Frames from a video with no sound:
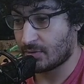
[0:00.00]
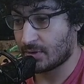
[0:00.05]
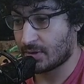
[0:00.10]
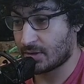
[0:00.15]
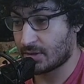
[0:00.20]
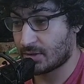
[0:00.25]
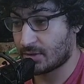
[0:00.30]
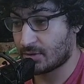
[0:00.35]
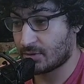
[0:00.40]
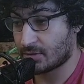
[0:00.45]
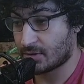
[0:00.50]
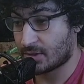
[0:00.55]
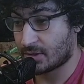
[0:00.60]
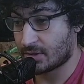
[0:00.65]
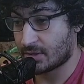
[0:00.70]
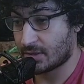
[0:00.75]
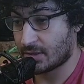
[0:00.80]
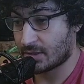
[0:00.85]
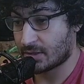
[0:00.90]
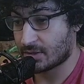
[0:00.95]
here. Use
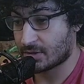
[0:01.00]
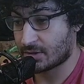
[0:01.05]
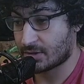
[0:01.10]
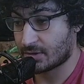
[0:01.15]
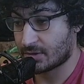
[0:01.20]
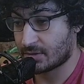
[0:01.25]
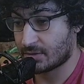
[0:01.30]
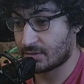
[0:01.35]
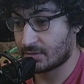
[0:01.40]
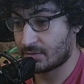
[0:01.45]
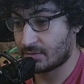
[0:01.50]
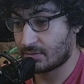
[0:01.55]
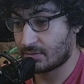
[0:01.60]
card action.